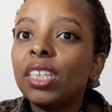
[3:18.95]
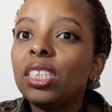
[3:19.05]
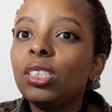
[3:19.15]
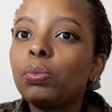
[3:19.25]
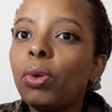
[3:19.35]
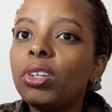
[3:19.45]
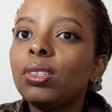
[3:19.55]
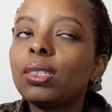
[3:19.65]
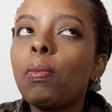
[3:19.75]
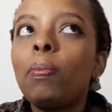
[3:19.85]
at this
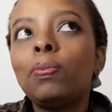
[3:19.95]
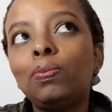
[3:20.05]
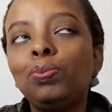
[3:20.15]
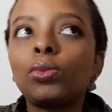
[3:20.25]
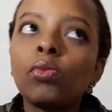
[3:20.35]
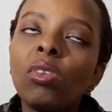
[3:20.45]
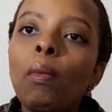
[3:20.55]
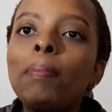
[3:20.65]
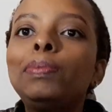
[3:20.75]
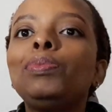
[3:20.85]
point,
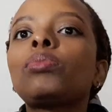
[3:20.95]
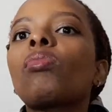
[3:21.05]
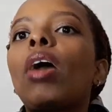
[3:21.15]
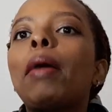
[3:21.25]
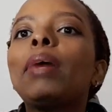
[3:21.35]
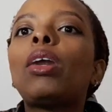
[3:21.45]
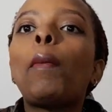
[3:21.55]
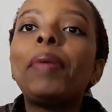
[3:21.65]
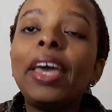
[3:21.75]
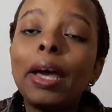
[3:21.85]
I am an au
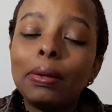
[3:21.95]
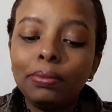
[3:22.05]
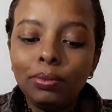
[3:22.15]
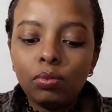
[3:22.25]
pair.